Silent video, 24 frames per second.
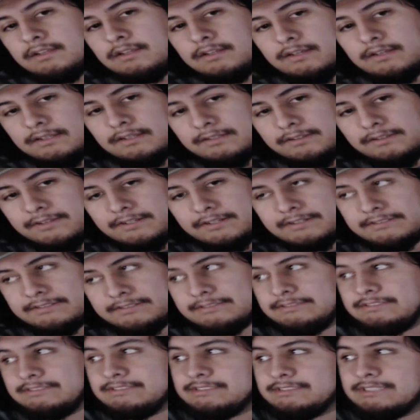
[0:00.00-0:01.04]
Hello
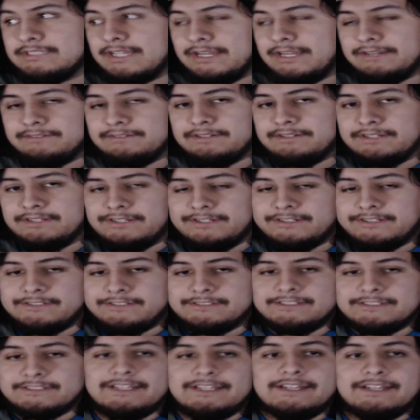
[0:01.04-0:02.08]
there, Tyrant
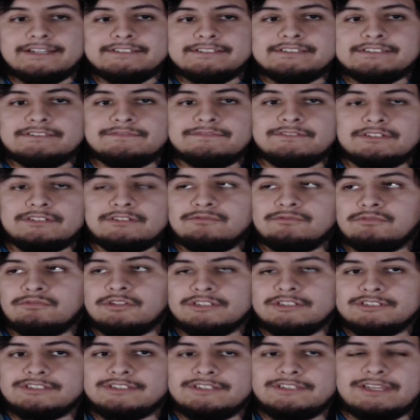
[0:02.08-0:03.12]
here, and I just finished
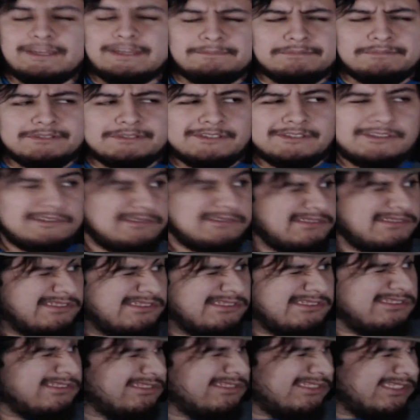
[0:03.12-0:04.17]
watching
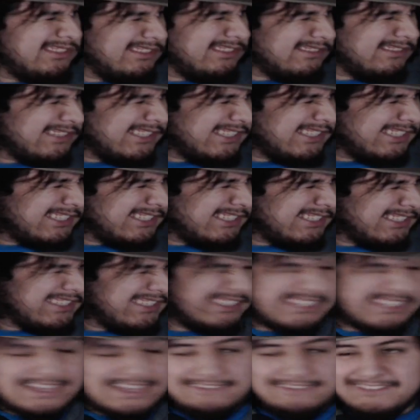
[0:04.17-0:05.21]
episode, what is it,
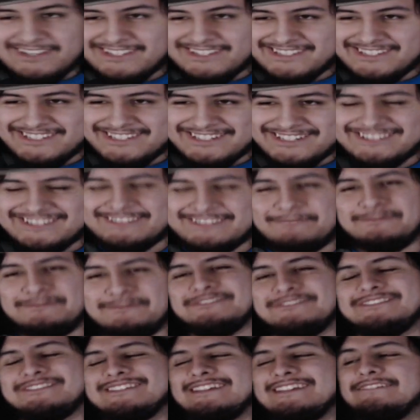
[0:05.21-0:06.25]
7, yes,
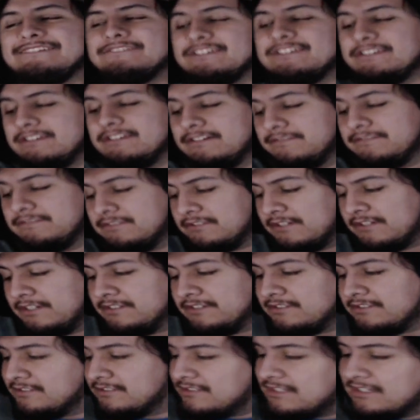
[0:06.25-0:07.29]
episode 7 of
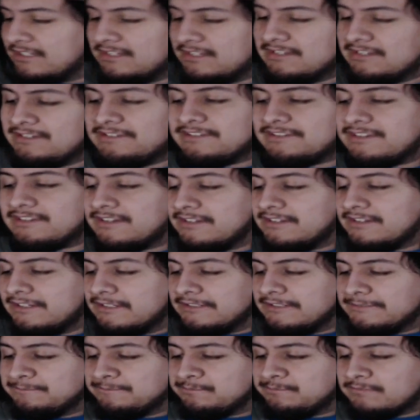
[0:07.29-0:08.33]
Stranger Things,
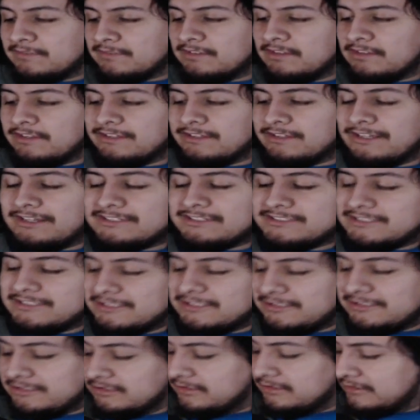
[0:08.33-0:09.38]
The Lost
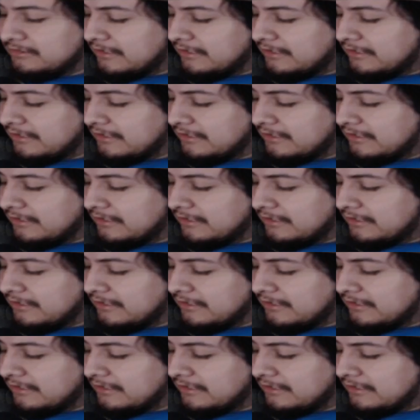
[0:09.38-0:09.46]
Sisters.